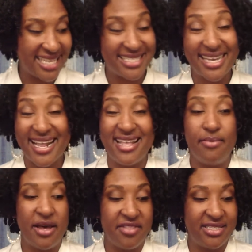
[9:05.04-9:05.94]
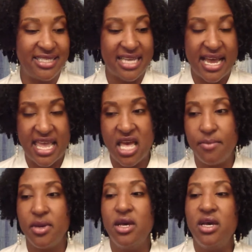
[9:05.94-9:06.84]
excited about this as I
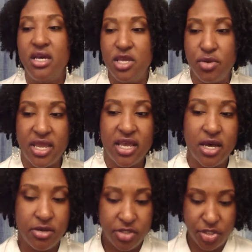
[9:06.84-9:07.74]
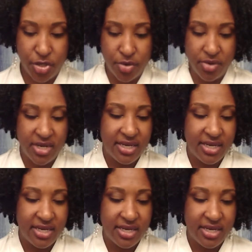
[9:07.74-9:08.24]
am, you can go to